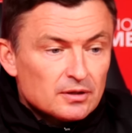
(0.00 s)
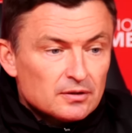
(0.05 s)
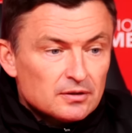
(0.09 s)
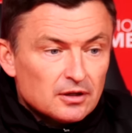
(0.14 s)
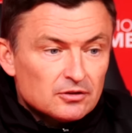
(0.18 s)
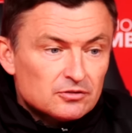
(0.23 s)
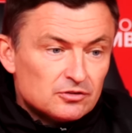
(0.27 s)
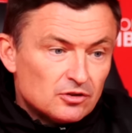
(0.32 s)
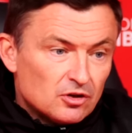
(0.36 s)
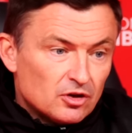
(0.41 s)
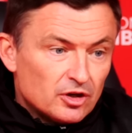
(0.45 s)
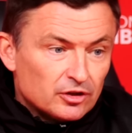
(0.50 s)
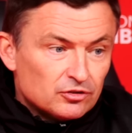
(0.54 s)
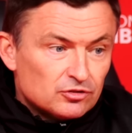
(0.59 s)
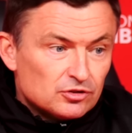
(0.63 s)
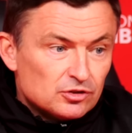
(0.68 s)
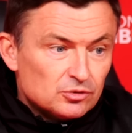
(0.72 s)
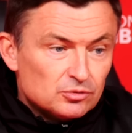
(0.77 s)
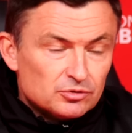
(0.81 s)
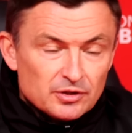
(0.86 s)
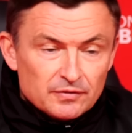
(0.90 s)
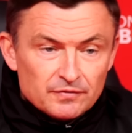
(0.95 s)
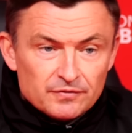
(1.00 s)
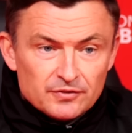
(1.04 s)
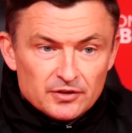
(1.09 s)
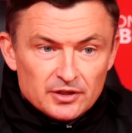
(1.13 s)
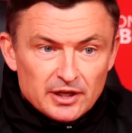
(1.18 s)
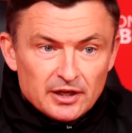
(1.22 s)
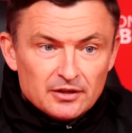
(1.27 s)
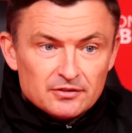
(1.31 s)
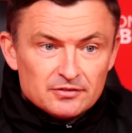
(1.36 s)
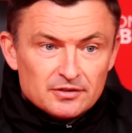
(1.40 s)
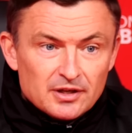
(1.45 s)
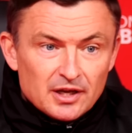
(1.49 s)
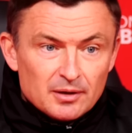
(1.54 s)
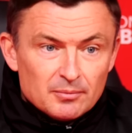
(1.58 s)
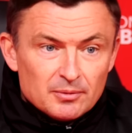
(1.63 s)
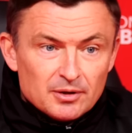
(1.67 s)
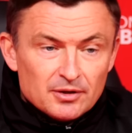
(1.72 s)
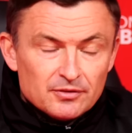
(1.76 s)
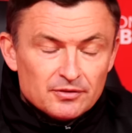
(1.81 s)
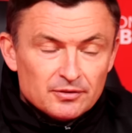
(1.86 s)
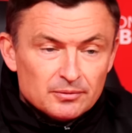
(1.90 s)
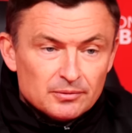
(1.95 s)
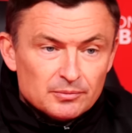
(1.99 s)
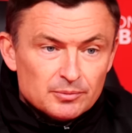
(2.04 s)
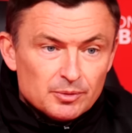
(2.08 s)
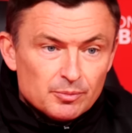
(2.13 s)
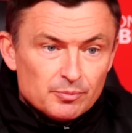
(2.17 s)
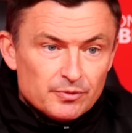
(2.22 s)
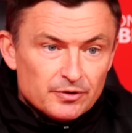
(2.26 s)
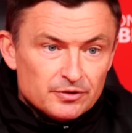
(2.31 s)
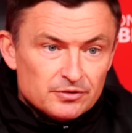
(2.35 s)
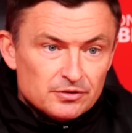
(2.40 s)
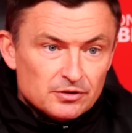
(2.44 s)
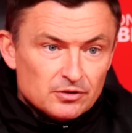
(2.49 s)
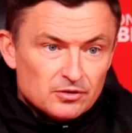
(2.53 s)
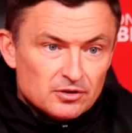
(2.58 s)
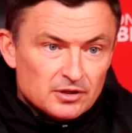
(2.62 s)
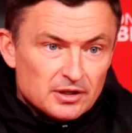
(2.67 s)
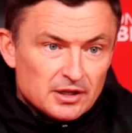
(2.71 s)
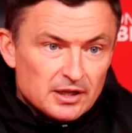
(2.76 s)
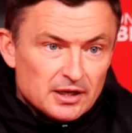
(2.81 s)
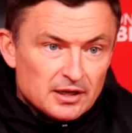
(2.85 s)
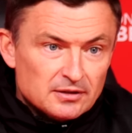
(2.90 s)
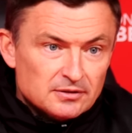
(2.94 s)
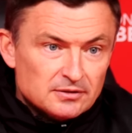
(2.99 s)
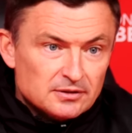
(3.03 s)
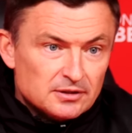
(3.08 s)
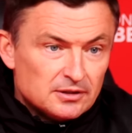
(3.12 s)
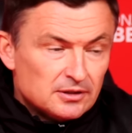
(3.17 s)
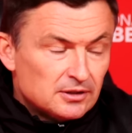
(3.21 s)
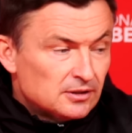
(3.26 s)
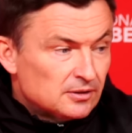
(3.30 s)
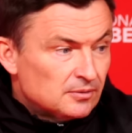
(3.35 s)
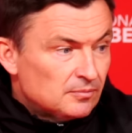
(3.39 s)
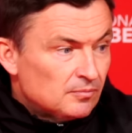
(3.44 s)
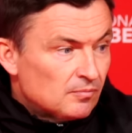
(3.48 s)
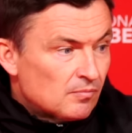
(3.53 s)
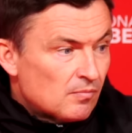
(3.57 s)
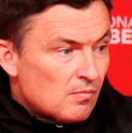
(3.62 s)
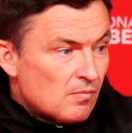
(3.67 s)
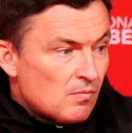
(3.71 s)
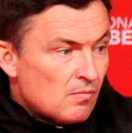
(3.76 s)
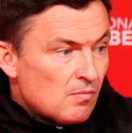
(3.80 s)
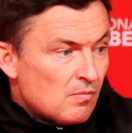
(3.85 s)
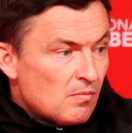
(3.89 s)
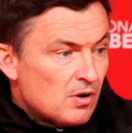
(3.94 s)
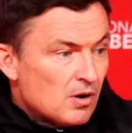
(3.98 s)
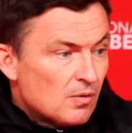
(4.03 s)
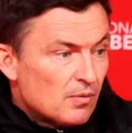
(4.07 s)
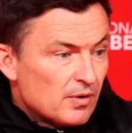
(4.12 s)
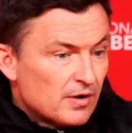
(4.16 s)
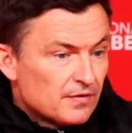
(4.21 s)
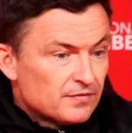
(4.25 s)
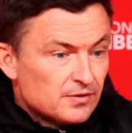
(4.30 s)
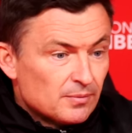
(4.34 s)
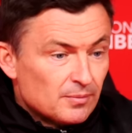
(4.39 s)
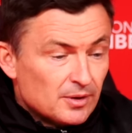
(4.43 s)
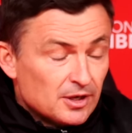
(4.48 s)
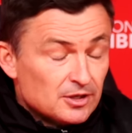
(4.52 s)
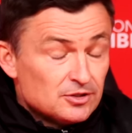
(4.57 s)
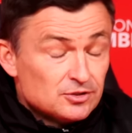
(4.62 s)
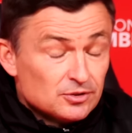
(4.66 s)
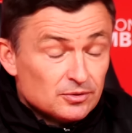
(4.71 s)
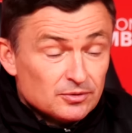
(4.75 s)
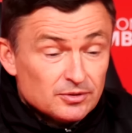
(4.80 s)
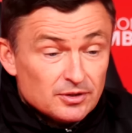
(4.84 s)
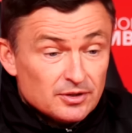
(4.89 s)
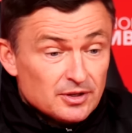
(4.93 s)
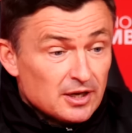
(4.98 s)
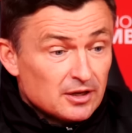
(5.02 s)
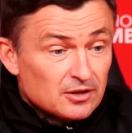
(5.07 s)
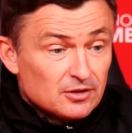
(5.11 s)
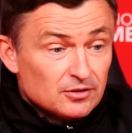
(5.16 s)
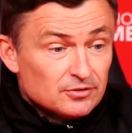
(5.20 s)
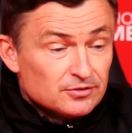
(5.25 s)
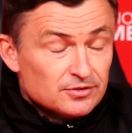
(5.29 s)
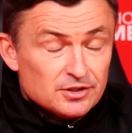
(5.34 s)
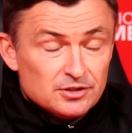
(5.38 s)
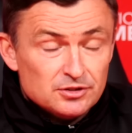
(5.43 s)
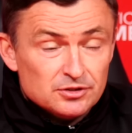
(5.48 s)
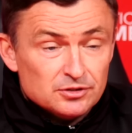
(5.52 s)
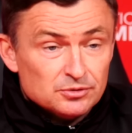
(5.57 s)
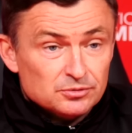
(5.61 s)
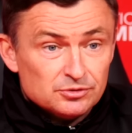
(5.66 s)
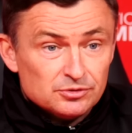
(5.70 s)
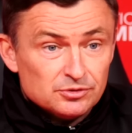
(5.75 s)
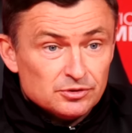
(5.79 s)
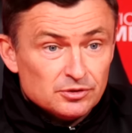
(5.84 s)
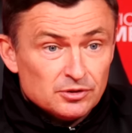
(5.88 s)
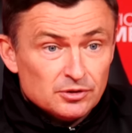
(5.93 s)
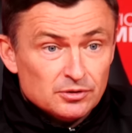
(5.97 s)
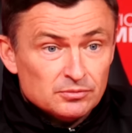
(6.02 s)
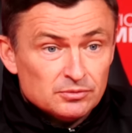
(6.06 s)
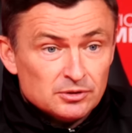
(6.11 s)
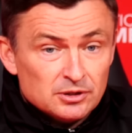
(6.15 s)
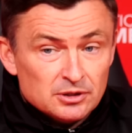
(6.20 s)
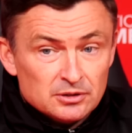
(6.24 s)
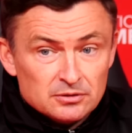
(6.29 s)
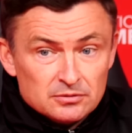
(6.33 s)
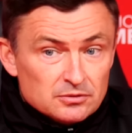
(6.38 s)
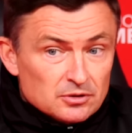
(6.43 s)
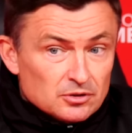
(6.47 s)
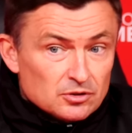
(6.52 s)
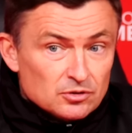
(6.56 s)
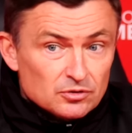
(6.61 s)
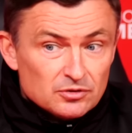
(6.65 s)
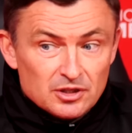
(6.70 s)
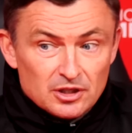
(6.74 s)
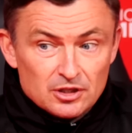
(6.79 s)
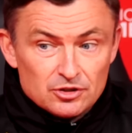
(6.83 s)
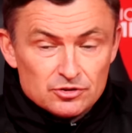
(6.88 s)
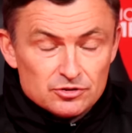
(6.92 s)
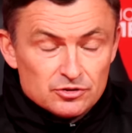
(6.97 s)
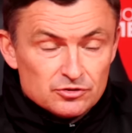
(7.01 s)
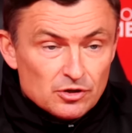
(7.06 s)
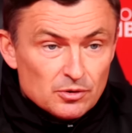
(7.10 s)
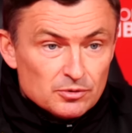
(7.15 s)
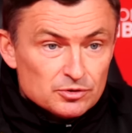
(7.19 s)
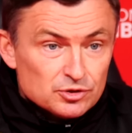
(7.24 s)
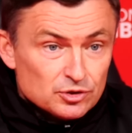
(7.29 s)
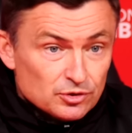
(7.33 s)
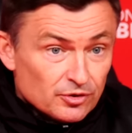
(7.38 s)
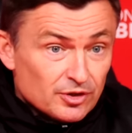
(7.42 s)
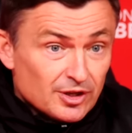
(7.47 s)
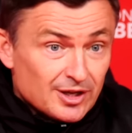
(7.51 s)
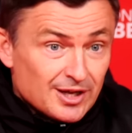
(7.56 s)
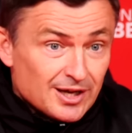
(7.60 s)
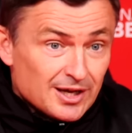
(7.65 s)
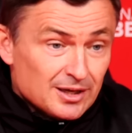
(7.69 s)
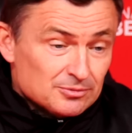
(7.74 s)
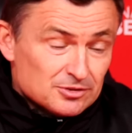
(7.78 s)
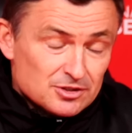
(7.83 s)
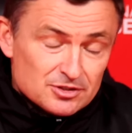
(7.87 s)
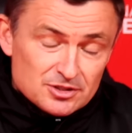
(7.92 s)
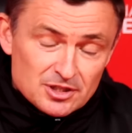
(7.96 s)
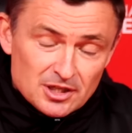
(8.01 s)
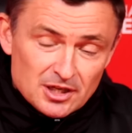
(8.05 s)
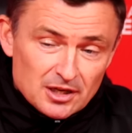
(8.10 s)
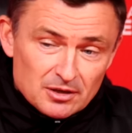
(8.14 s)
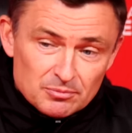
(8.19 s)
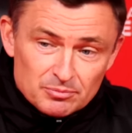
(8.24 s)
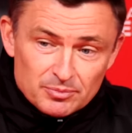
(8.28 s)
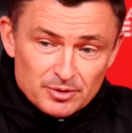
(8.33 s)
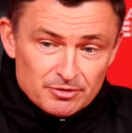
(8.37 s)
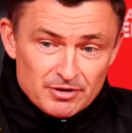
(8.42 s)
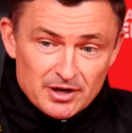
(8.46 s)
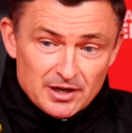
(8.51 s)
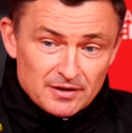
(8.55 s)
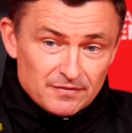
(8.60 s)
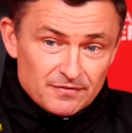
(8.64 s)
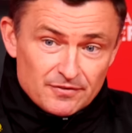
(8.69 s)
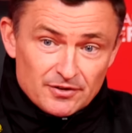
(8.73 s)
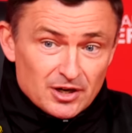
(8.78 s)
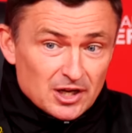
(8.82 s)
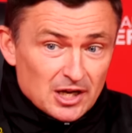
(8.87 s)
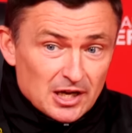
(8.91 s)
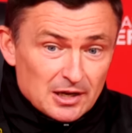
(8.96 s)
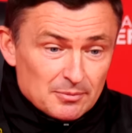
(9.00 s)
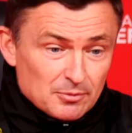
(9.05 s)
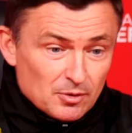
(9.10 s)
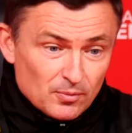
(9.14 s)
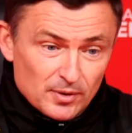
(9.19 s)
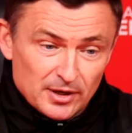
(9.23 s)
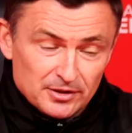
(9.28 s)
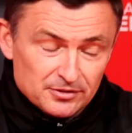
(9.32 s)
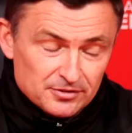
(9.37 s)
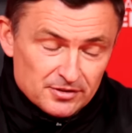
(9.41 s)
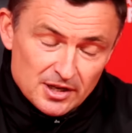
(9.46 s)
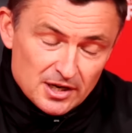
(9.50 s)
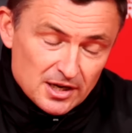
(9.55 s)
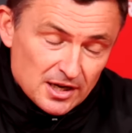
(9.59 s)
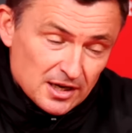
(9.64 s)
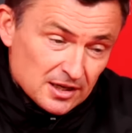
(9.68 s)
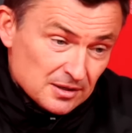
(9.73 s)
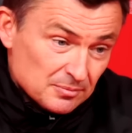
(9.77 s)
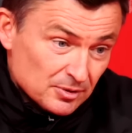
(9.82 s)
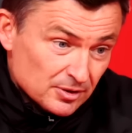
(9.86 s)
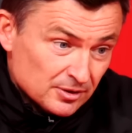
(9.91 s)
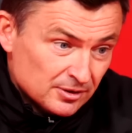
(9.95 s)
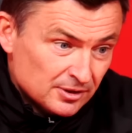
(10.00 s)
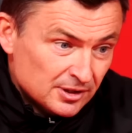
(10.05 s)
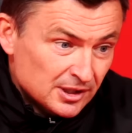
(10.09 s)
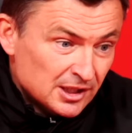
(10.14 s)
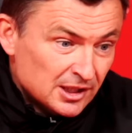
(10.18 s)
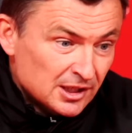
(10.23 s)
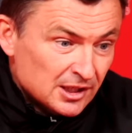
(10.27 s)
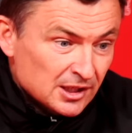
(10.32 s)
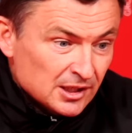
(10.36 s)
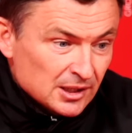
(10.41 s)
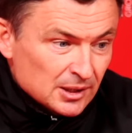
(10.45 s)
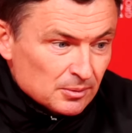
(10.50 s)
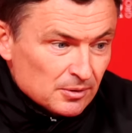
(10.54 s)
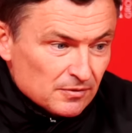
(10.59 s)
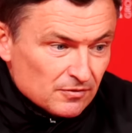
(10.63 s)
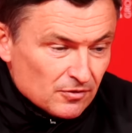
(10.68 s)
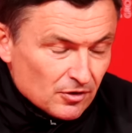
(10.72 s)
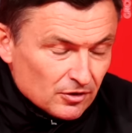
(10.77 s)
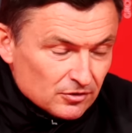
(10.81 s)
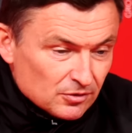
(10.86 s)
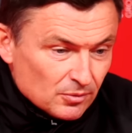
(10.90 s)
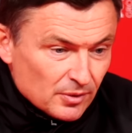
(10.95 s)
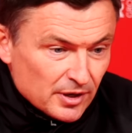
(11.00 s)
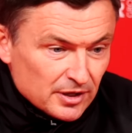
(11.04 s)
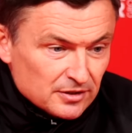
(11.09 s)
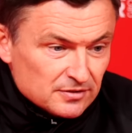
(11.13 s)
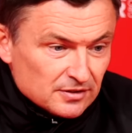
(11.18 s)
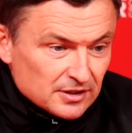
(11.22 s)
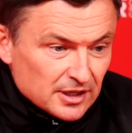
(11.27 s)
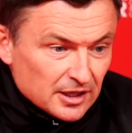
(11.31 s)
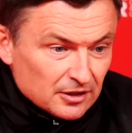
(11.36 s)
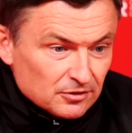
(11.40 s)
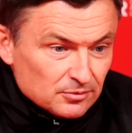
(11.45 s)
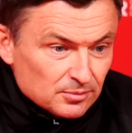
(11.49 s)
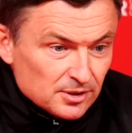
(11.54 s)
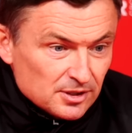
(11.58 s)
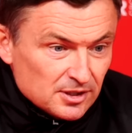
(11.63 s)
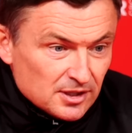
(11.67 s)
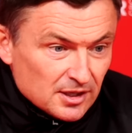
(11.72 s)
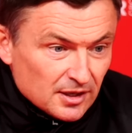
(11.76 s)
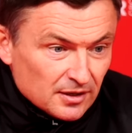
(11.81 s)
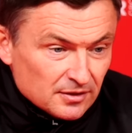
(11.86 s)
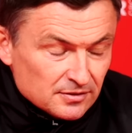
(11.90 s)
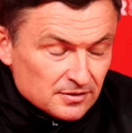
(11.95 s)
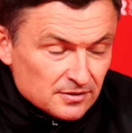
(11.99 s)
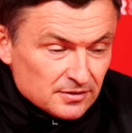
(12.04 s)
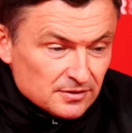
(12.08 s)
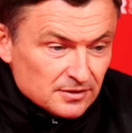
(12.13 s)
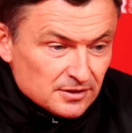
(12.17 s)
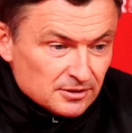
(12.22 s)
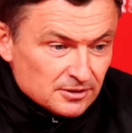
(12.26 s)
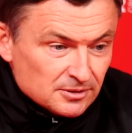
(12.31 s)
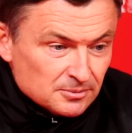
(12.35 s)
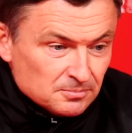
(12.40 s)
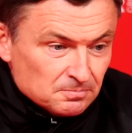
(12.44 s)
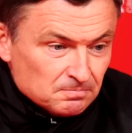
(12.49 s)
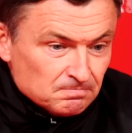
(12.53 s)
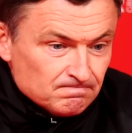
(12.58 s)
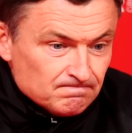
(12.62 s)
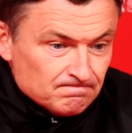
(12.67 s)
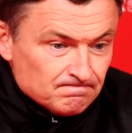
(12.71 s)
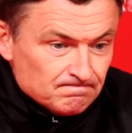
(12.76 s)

that's not an excuse then for the next game, and I think we've been pretty good at that, um, and we have to make sure that that continues, you know. The good thing is there's always another game. As I said, I'd be ready for a game on Wednesday night, but we've got to wait till next weekend. Um,